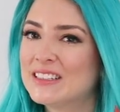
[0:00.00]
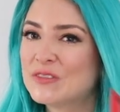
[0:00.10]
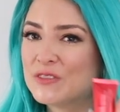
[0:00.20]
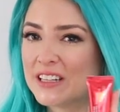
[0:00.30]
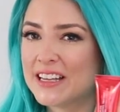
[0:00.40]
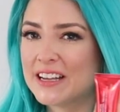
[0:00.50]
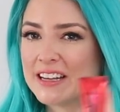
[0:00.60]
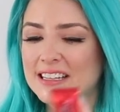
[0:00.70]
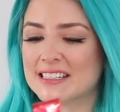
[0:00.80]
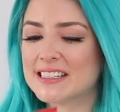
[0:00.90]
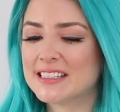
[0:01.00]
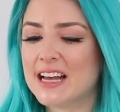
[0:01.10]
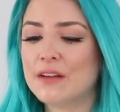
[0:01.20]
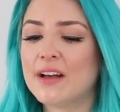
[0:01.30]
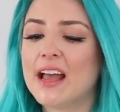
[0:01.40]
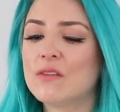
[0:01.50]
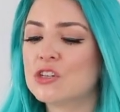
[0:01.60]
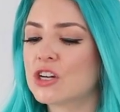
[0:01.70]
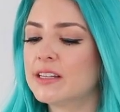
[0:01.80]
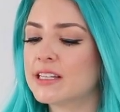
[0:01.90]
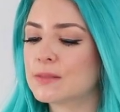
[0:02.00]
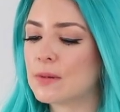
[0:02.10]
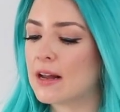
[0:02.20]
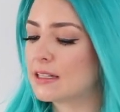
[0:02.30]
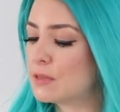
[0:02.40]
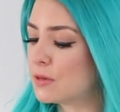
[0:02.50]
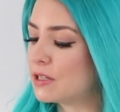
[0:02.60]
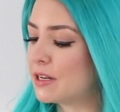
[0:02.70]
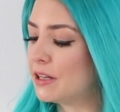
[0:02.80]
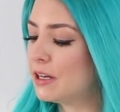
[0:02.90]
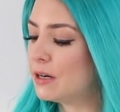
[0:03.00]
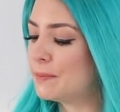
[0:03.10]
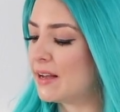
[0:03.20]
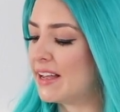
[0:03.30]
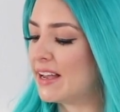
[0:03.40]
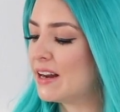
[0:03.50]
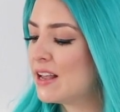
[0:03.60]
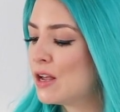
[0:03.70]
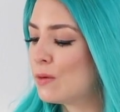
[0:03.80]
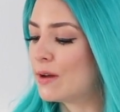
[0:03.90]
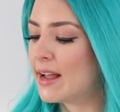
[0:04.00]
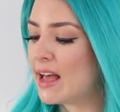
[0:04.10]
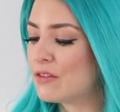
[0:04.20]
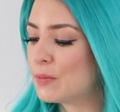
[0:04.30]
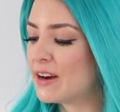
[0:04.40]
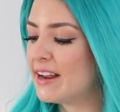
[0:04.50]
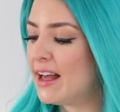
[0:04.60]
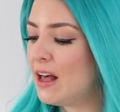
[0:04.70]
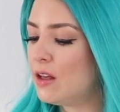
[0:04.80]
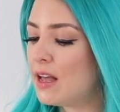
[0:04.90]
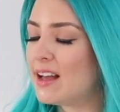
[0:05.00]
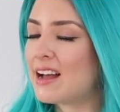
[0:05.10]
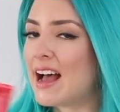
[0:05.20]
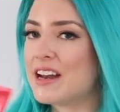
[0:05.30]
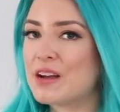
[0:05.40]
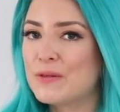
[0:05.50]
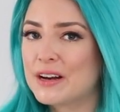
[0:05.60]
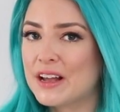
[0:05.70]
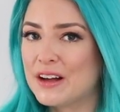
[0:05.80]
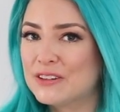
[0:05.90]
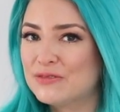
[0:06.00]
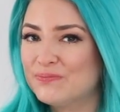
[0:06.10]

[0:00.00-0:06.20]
Really good stuff. I haven't tried this product in particular, but when I have a breakout, I know where to go.